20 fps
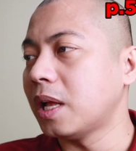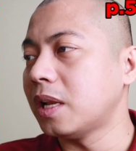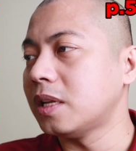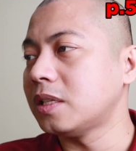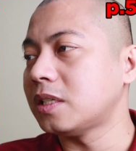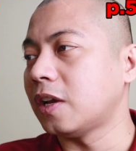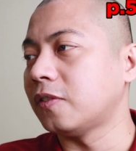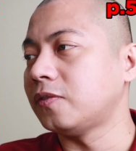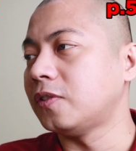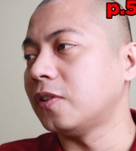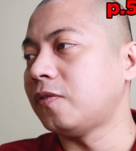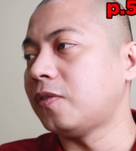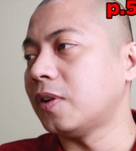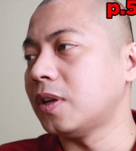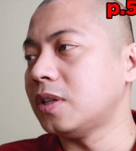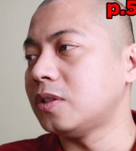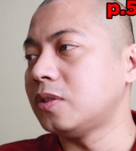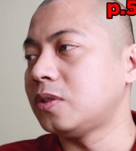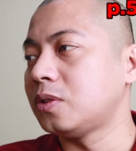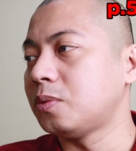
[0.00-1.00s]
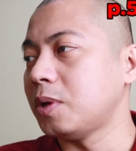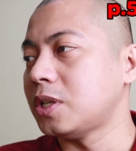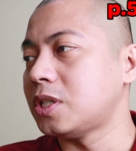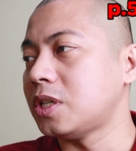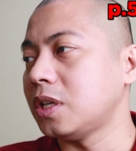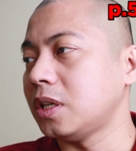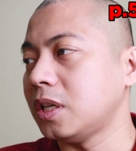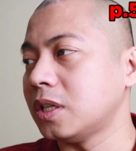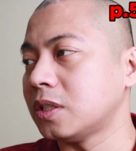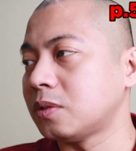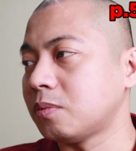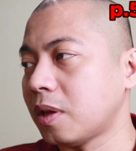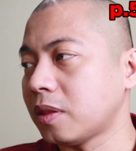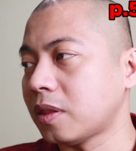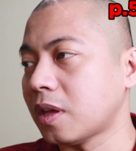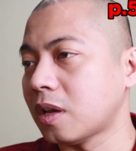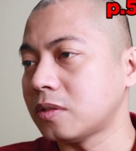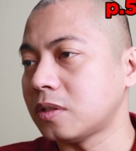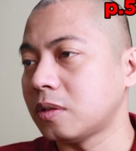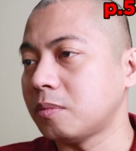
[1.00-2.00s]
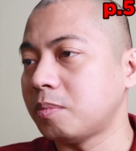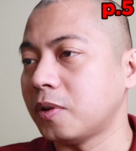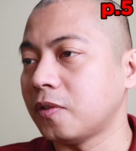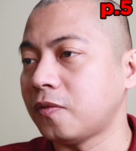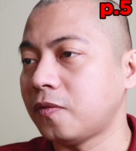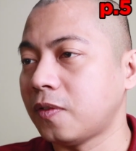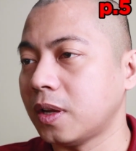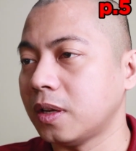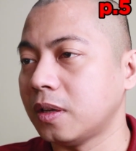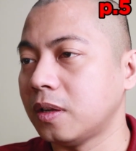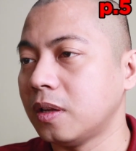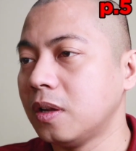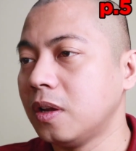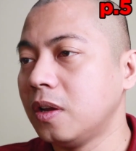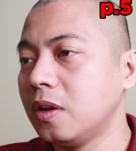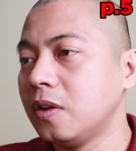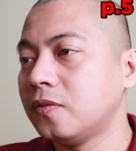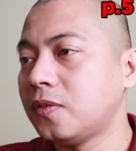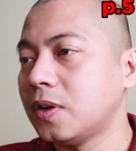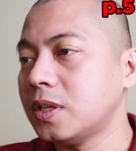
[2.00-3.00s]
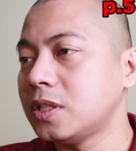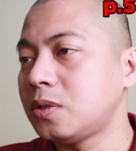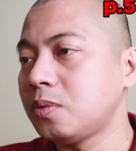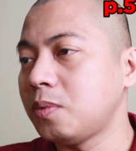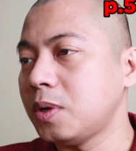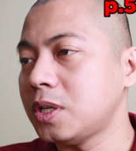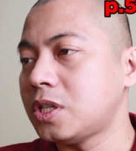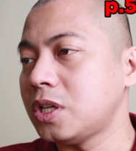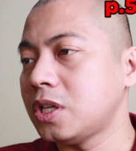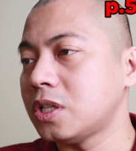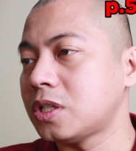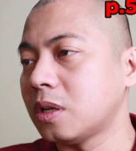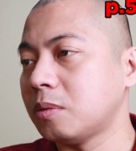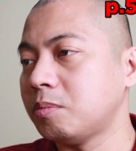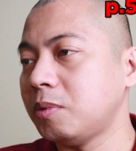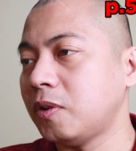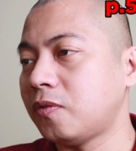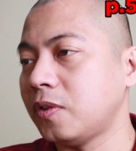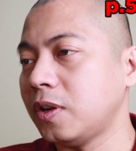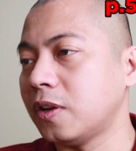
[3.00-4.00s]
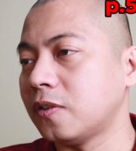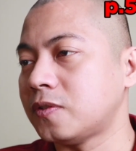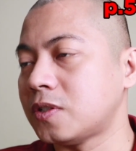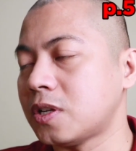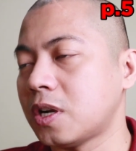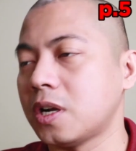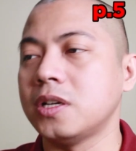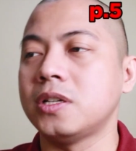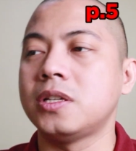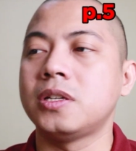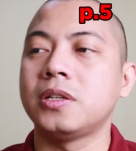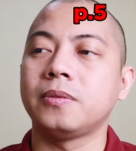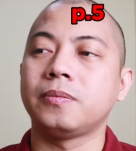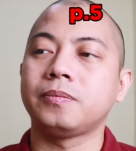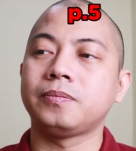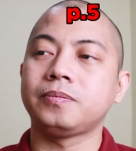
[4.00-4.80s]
balance after fund switching is 1,000 per fund. Fund switching shall be free of charge.